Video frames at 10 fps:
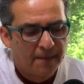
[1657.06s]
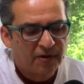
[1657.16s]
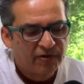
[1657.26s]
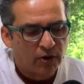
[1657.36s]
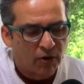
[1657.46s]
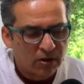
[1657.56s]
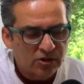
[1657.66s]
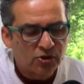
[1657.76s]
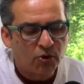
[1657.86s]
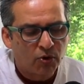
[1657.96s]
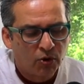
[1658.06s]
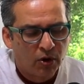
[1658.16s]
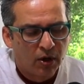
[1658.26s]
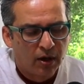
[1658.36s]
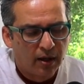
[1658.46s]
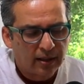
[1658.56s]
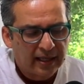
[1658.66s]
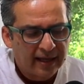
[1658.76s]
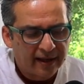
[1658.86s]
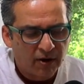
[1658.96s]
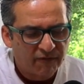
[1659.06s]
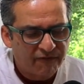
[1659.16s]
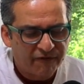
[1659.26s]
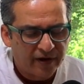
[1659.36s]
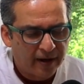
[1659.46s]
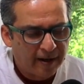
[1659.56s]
but we are also killing off